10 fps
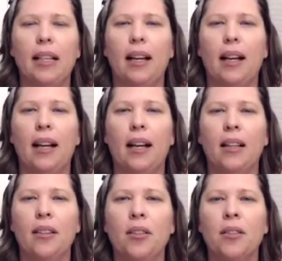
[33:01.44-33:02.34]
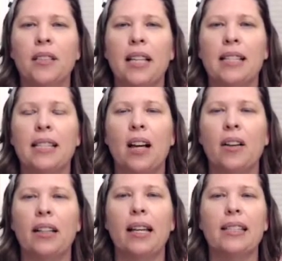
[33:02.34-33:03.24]
Nif says, how
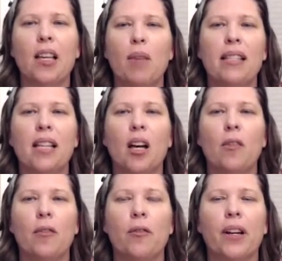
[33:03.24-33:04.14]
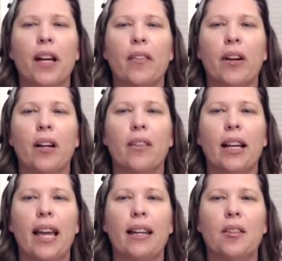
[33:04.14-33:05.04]
can I accept myself and forgive her if I
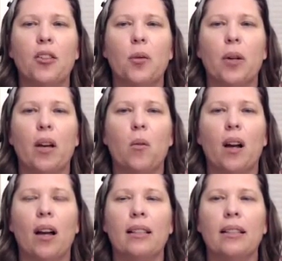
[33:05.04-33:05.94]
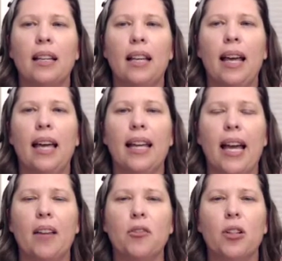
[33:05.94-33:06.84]
cannot do what I want? And I
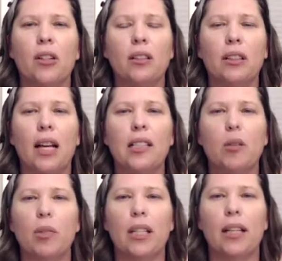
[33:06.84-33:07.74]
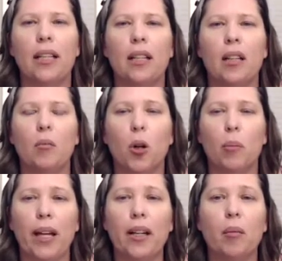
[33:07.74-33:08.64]
have struggled a lot to be more
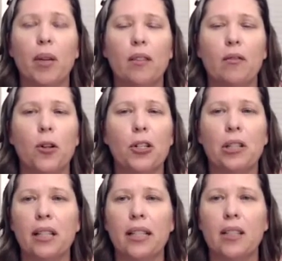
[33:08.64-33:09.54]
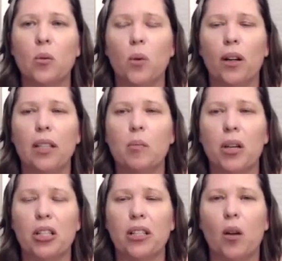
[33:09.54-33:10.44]
better, but unfortunately it doesn't work,
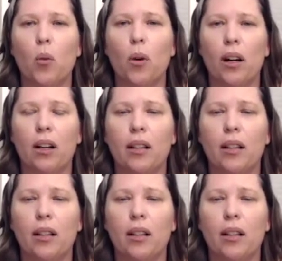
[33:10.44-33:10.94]
especially at work.